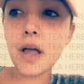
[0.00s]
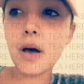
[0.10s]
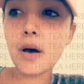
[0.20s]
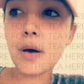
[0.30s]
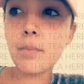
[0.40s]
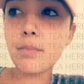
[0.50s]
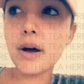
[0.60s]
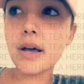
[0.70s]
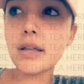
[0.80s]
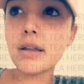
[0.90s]

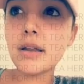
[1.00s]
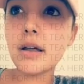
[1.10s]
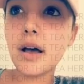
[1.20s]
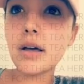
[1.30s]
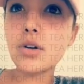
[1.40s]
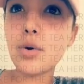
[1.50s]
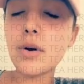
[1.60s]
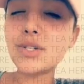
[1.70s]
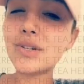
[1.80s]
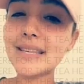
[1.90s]
But I don't
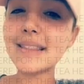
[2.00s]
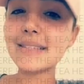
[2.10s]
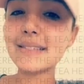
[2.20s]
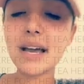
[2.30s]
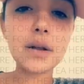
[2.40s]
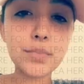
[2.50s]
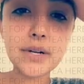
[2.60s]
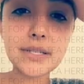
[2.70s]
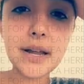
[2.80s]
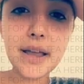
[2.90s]
want you to think that's the kind of
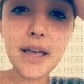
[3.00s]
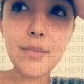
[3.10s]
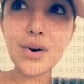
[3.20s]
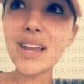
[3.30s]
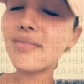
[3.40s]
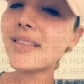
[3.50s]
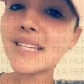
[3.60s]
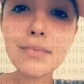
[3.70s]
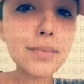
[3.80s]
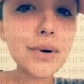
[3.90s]
person I am, or even the
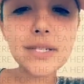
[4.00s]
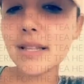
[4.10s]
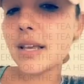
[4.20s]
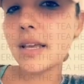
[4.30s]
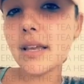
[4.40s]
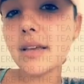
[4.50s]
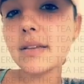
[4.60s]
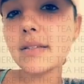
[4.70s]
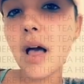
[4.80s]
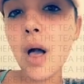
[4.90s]
type of person that he
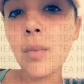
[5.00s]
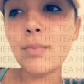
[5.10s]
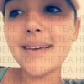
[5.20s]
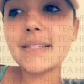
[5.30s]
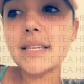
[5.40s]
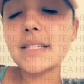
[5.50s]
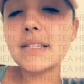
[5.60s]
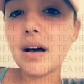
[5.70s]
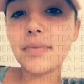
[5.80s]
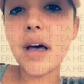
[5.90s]
is, because he's
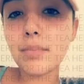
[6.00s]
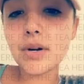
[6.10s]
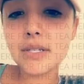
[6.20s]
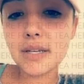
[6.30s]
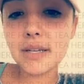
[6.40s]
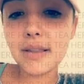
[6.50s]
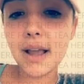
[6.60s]
not that person.